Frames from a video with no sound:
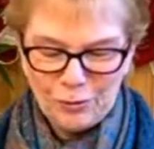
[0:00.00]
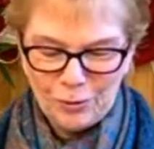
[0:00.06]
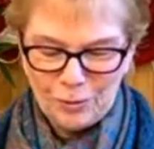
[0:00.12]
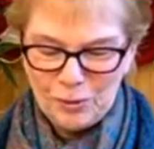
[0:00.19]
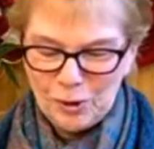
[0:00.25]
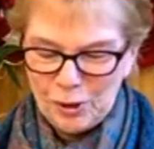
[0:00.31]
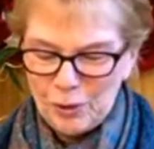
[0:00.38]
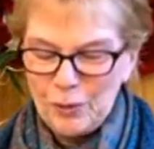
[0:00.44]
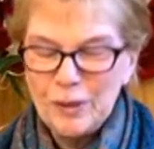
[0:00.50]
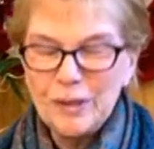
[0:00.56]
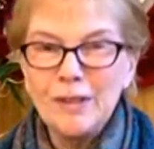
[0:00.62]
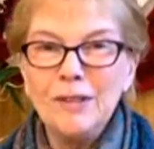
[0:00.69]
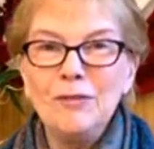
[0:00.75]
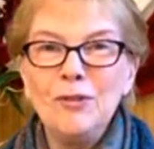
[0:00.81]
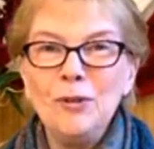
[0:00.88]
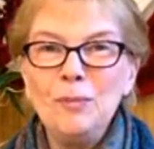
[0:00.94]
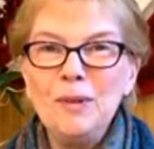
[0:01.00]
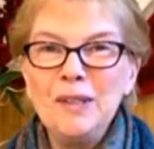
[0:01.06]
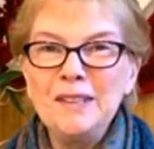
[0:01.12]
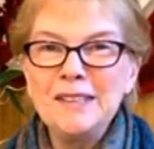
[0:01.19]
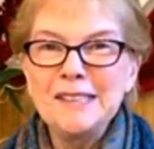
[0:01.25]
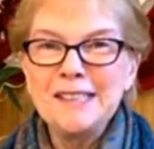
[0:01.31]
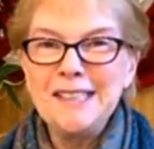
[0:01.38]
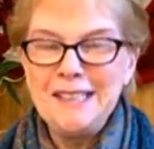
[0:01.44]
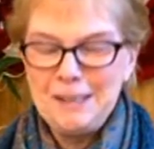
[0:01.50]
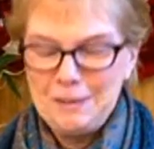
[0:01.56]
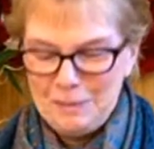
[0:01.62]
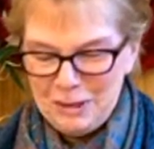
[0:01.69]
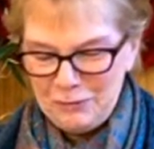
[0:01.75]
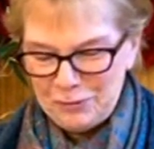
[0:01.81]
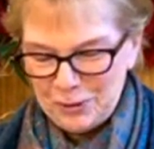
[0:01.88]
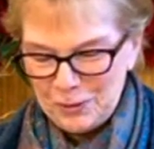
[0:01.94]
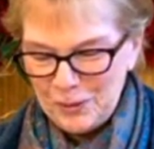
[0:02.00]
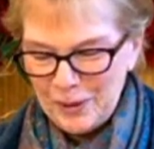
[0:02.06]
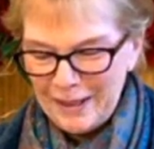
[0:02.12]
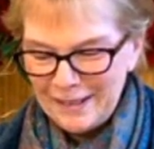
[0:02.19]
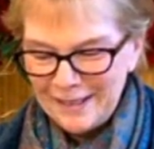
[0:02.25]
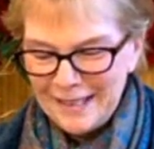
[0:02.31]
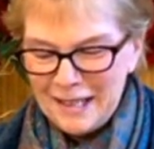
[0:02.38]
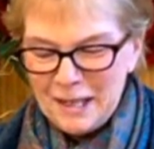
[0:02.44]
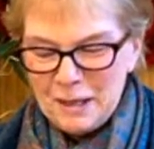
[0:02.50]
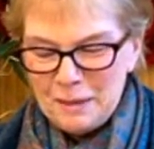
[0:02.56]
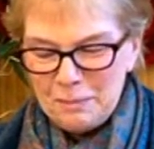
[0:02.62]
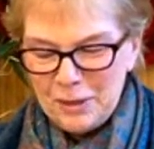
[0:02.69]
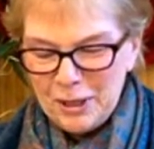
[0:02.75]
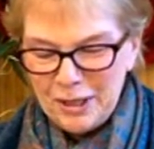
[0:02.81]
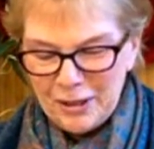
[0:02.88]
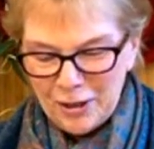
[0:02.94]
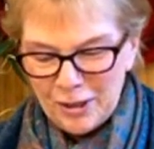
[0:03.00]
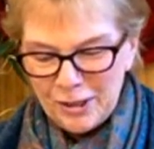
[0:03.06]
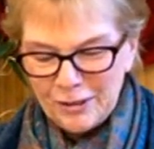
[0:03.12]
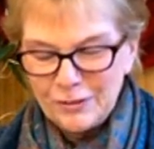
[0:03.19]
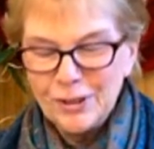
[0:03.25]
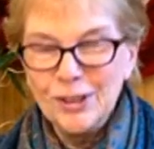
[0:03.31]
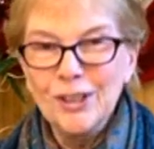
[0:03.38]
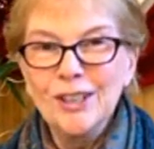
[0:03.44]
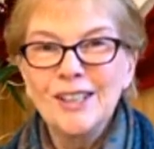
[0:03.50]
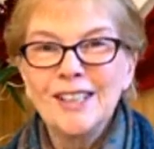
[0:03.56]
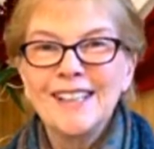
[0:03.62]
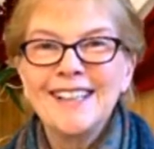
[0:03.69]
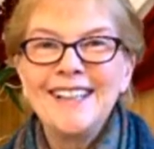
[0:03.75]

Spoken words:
familiar with if you've been listening to me for a while, Mary Oliver.